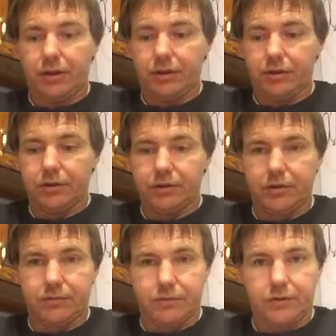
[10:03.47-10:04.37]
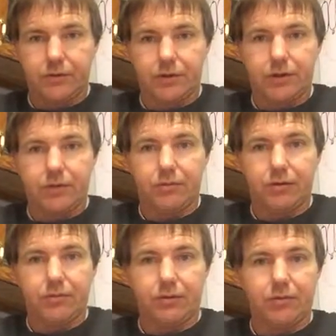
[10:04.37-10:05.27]
and then it's going to come down
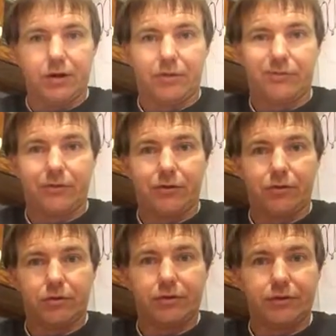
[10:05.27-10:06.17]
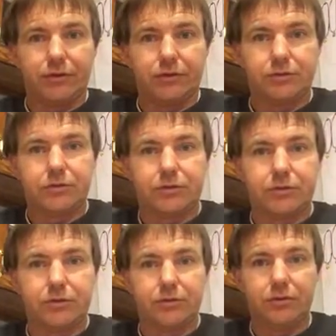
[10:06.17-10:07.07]
maybe about 3/4 of an inch or
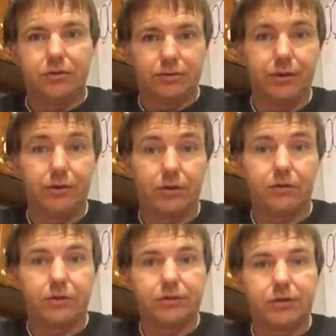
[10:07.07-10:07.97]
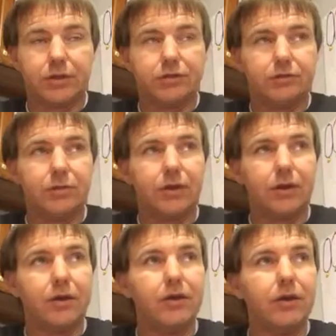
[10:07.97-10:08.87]
so, depending on which size you
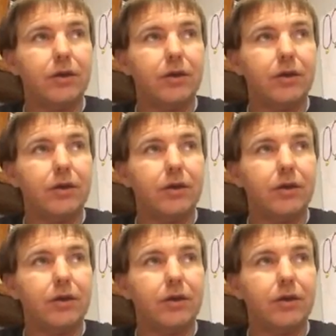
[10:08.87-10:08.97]
buy,